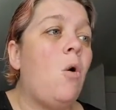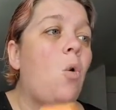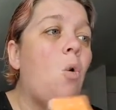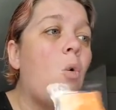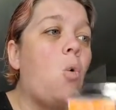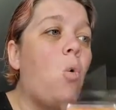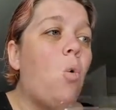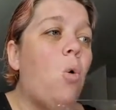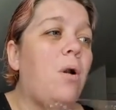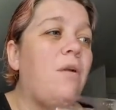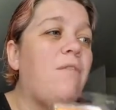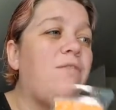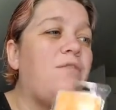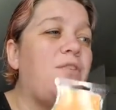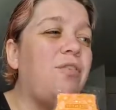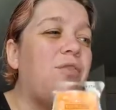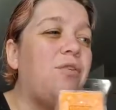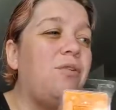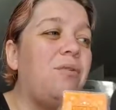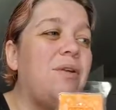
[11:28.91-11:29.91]
or
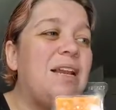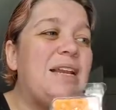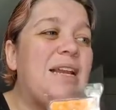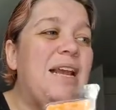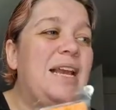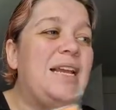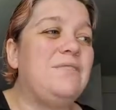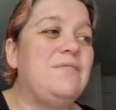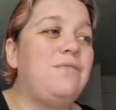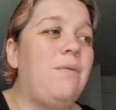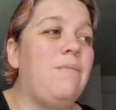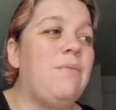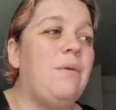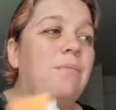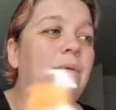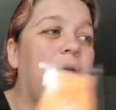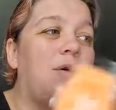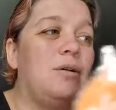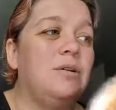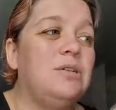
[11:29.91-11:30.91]
for 30 days from the
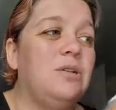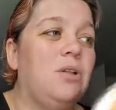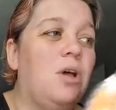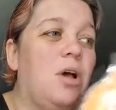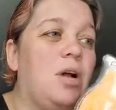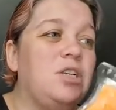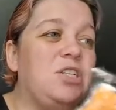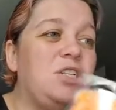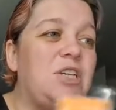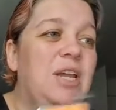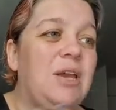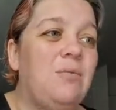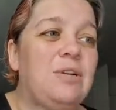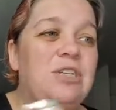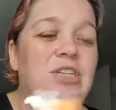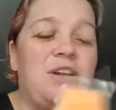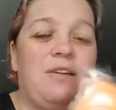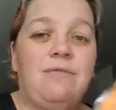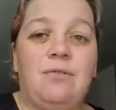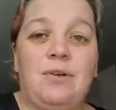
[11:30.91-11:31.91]
bar's launch date,
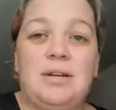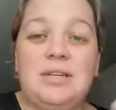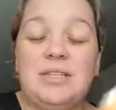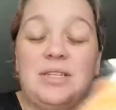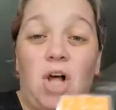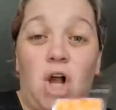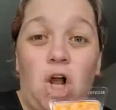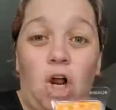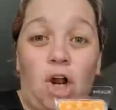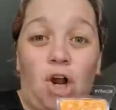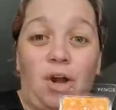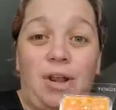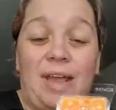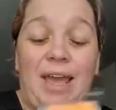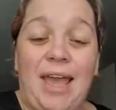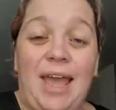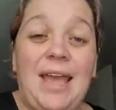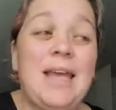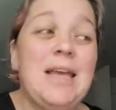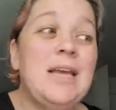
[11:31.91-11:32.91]
whichever is longer,
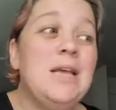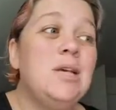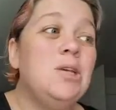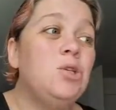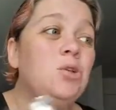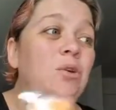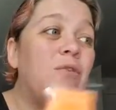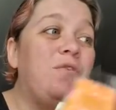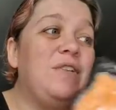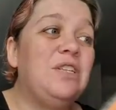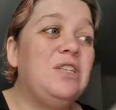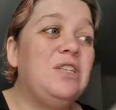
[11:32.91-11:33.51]
okay? So if it's